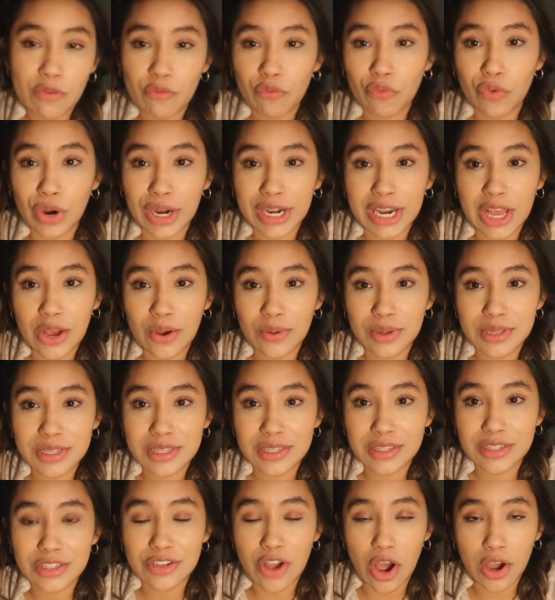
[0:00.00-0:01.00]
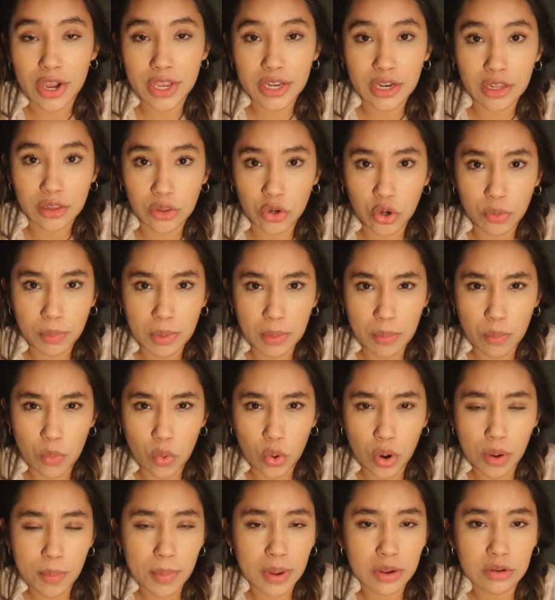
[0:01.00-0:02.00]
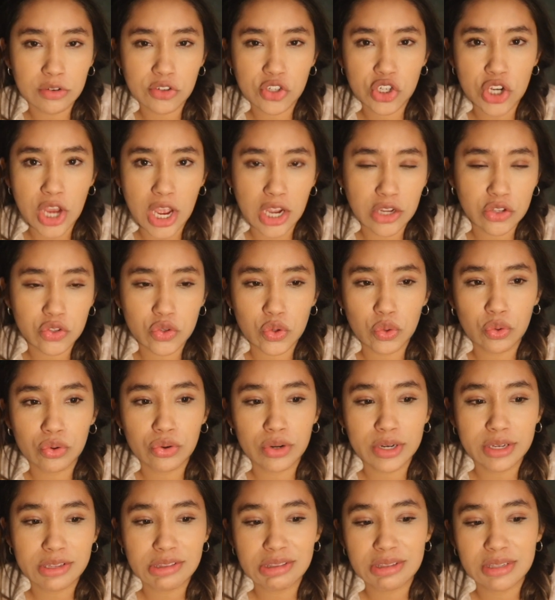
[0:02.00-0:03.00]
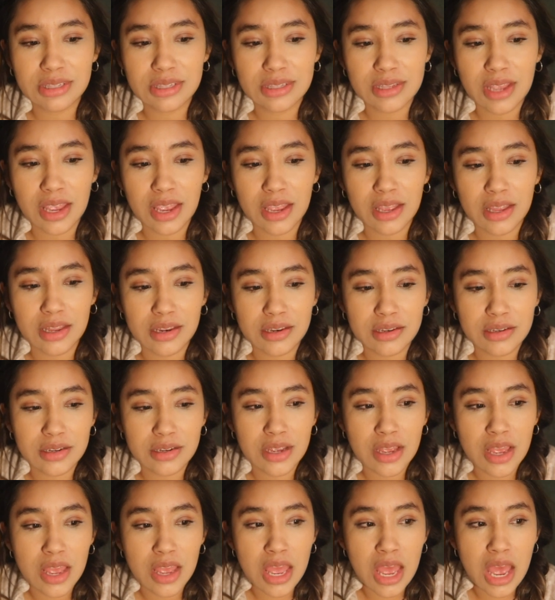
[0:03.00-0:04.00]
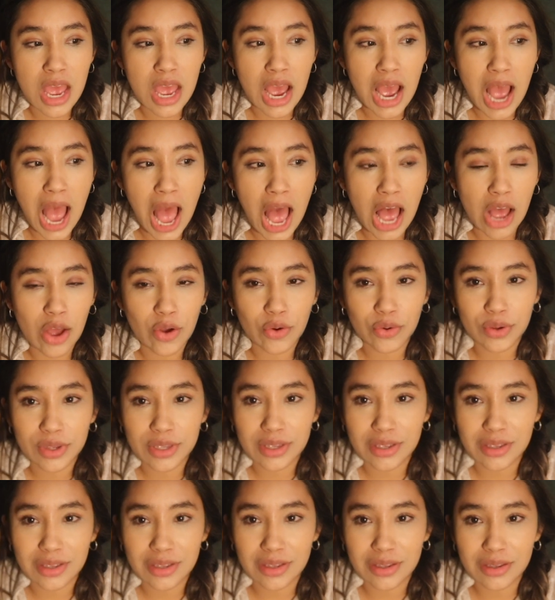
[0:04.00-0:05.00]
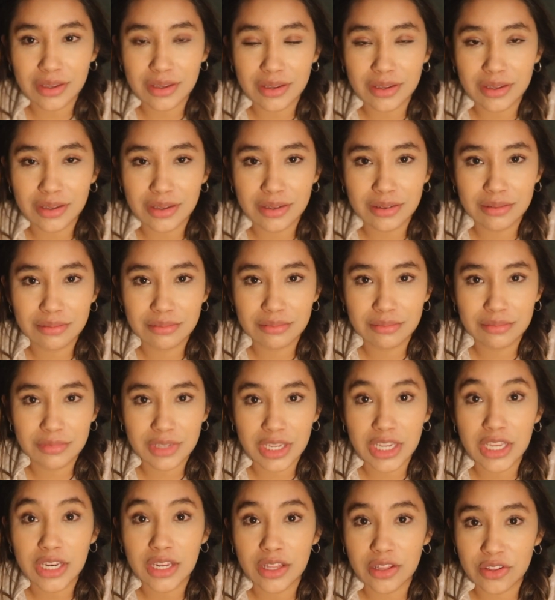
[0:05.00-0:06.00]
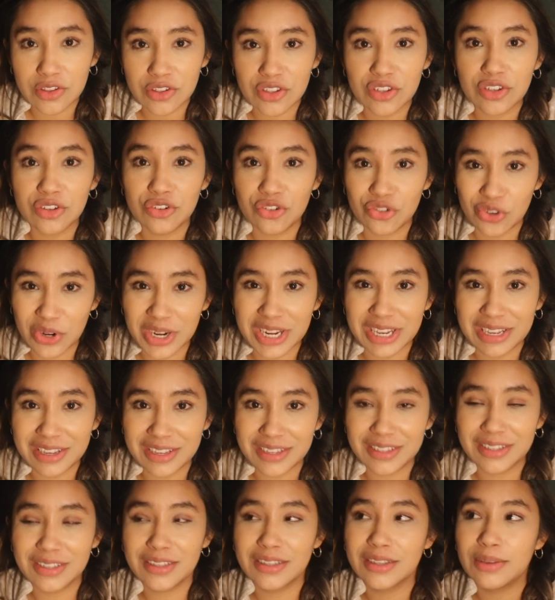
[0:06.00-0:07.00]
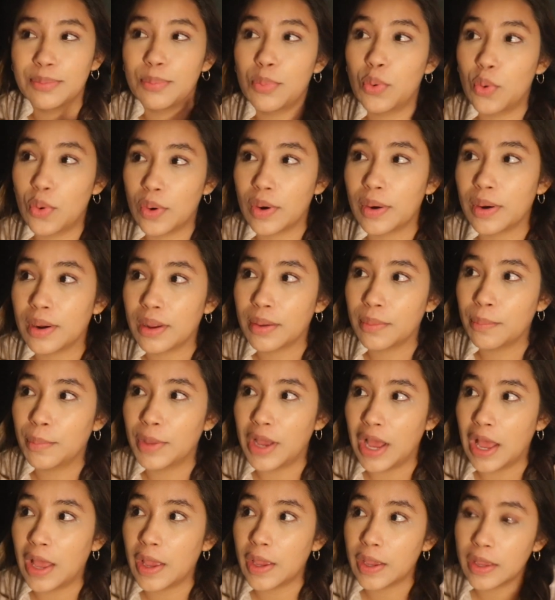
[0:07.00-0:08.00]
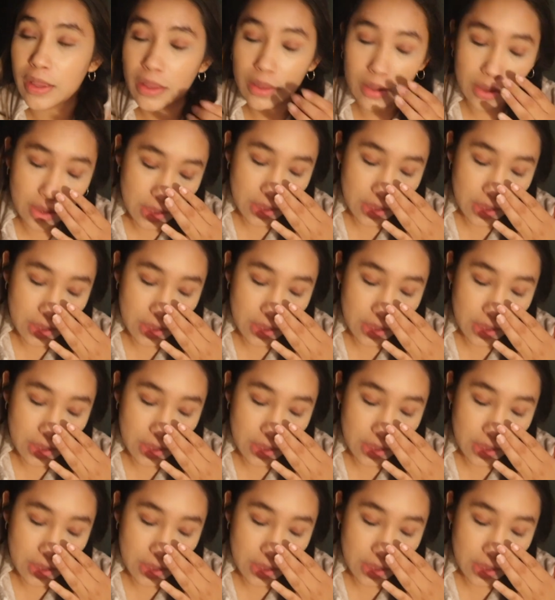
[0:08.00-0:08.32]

Right now it's talking a little bit more about Jack Torrance and how he needs a drink, poor guy.